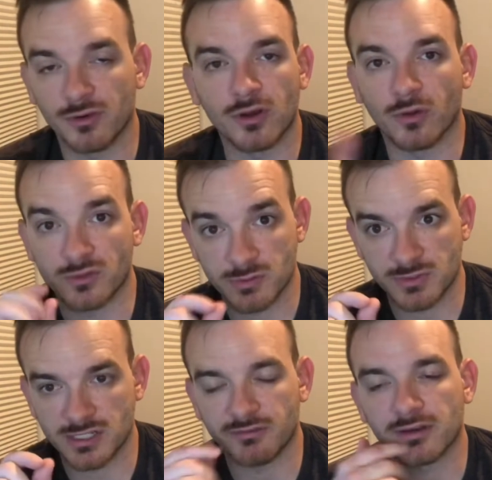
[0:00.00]
you know, the
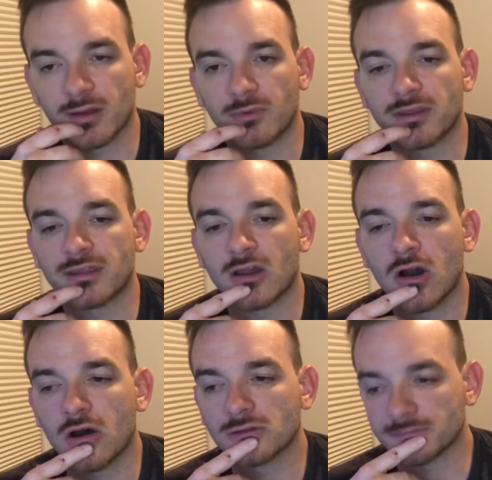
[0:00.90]
specific number that they
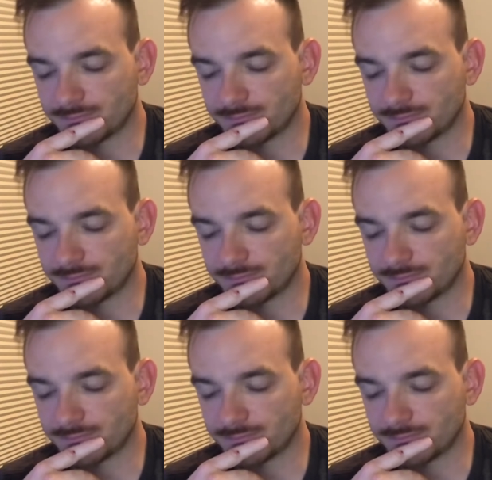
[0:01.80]
called.